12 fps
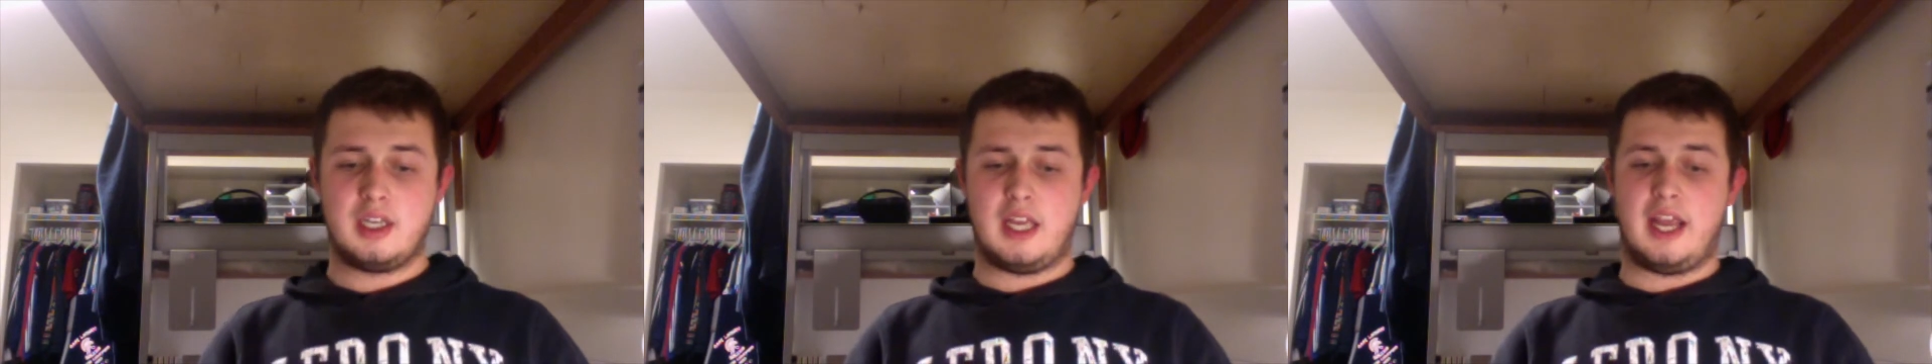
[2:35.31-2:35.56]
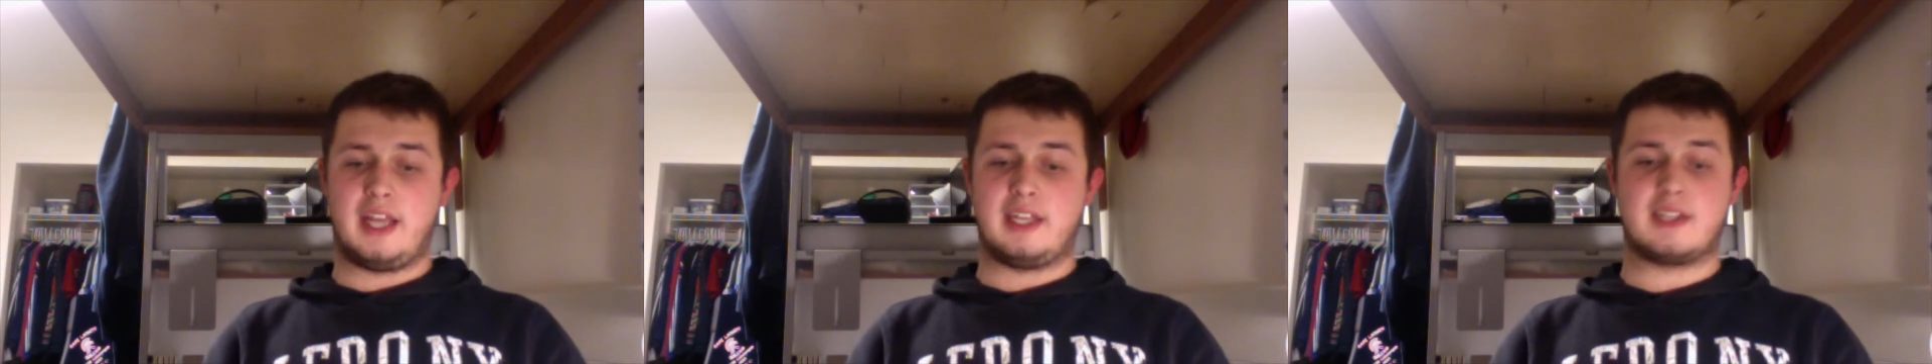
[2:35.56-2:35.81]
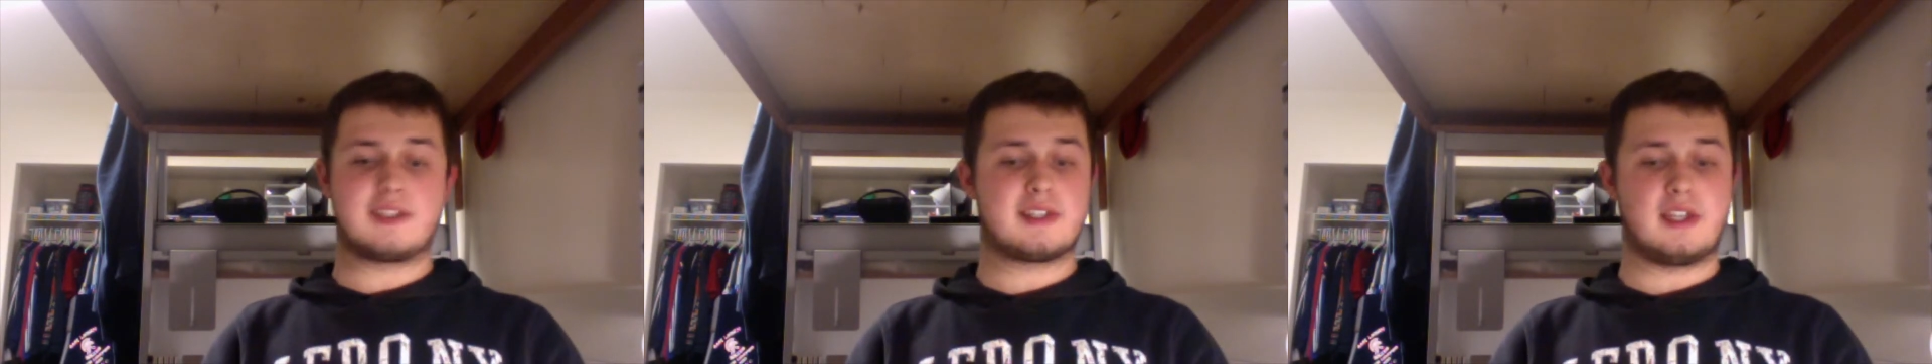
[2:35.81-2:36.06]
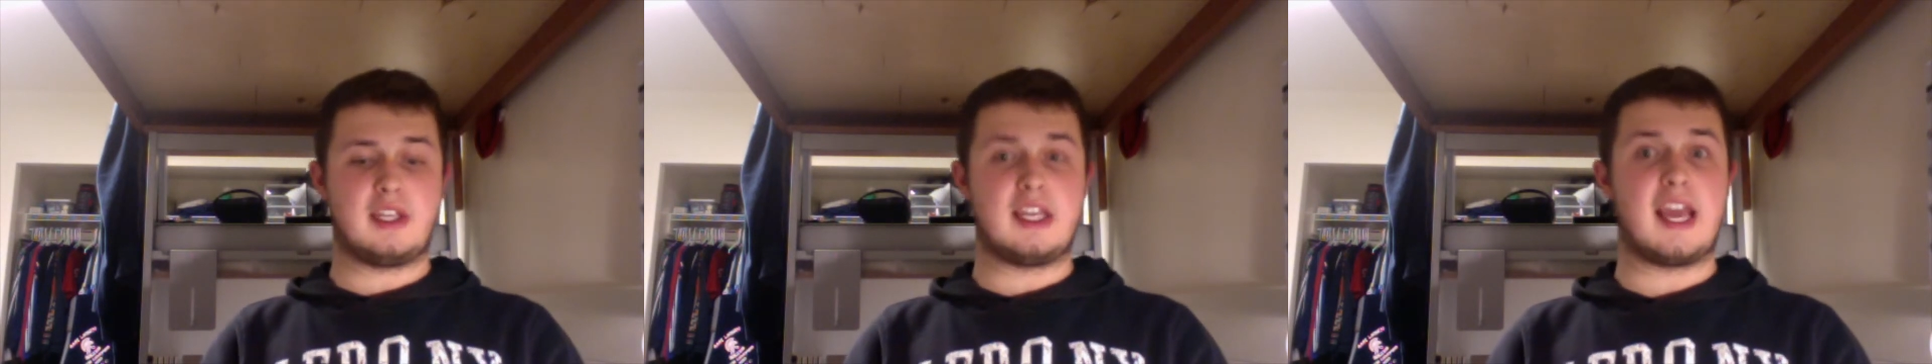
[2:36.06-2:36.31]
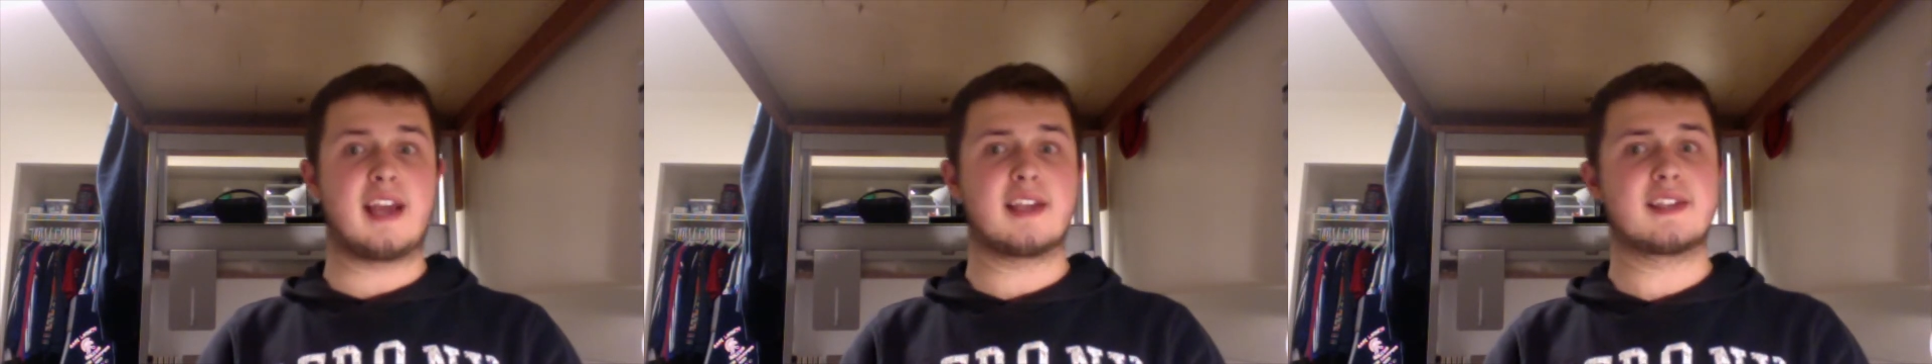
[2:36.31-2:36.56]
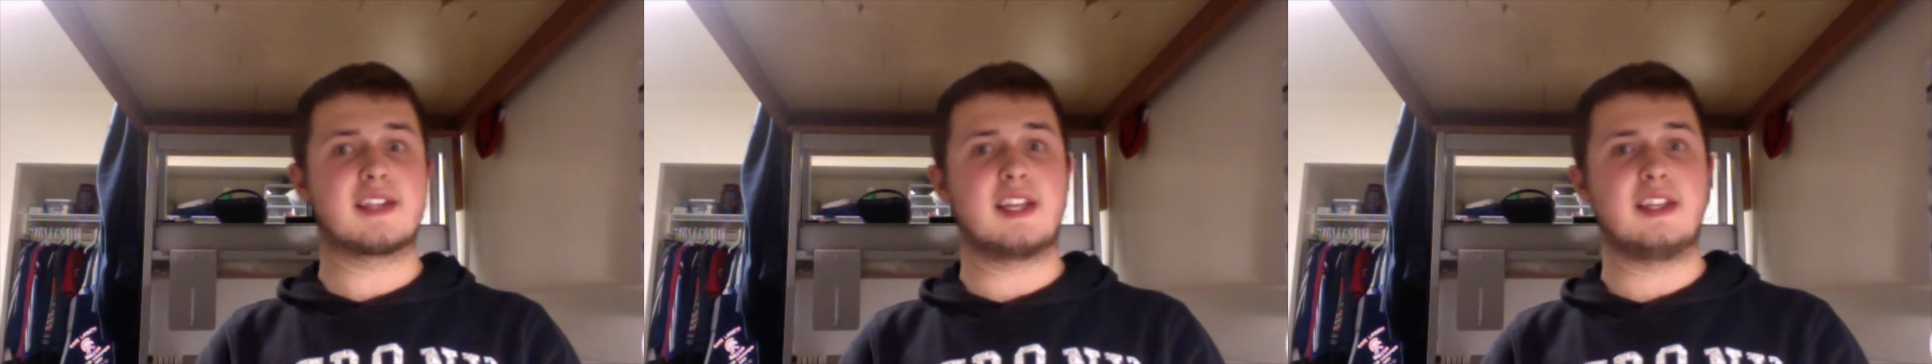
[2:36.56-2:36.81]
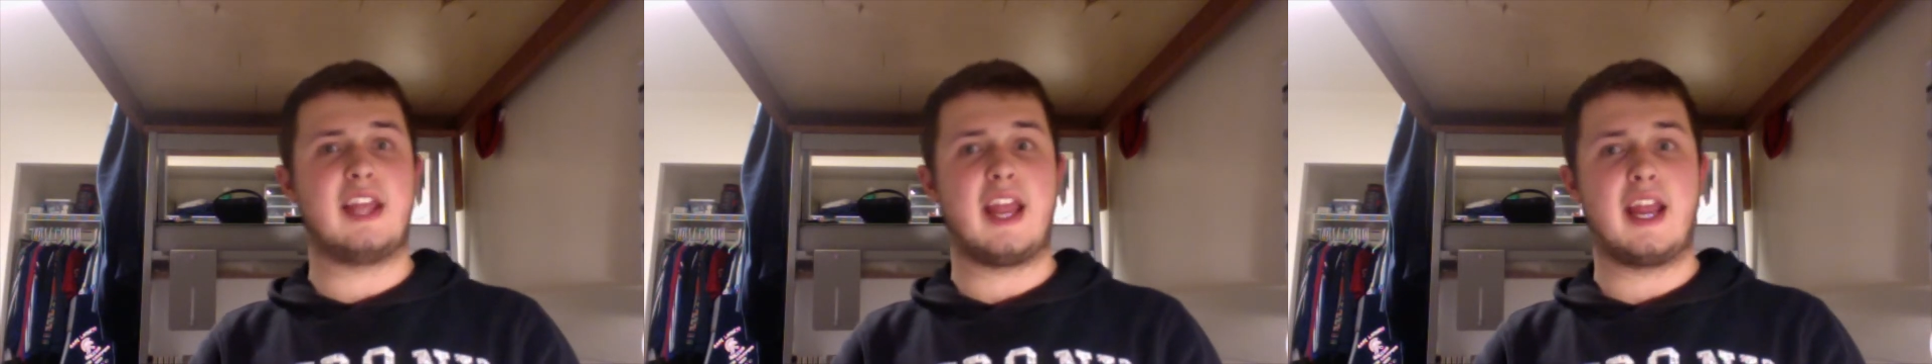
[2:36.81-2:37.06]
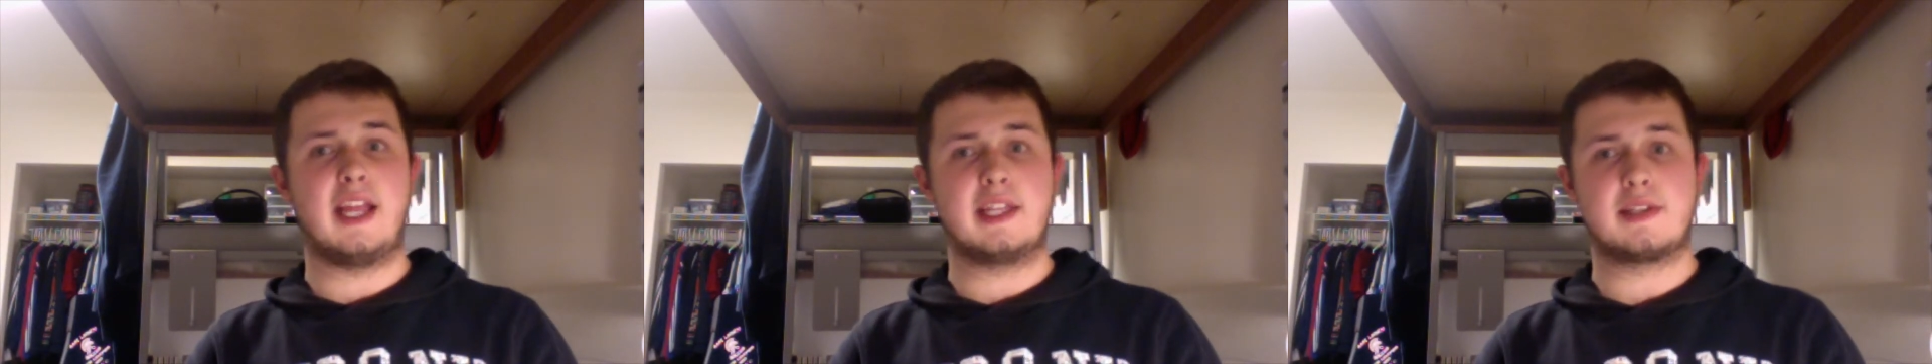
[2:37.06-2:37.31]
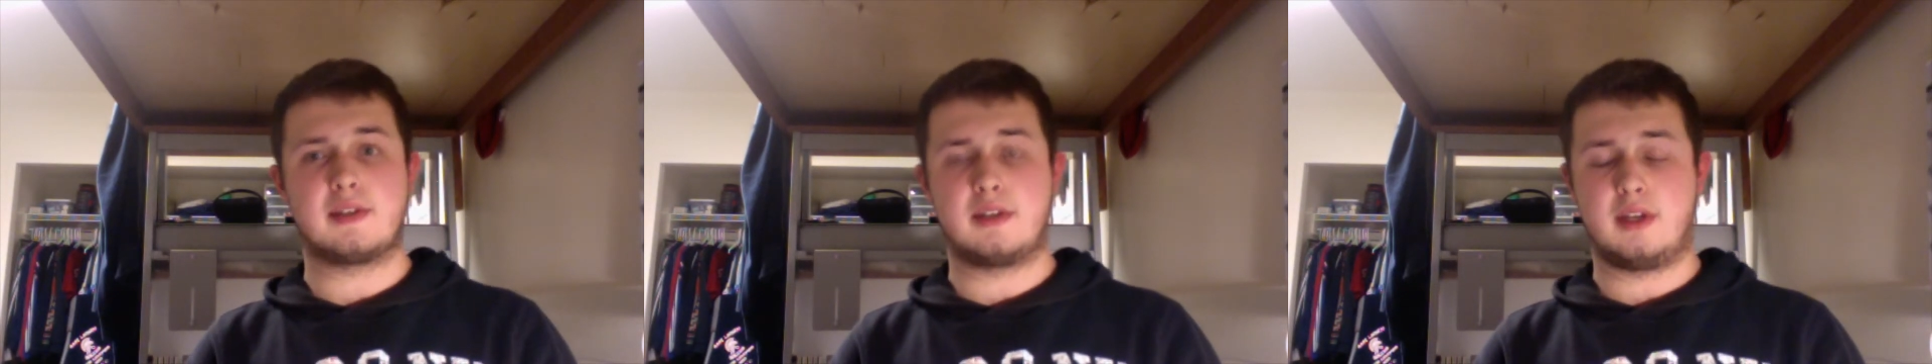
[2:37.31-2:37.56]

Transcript: and it's The Ask and the Answer.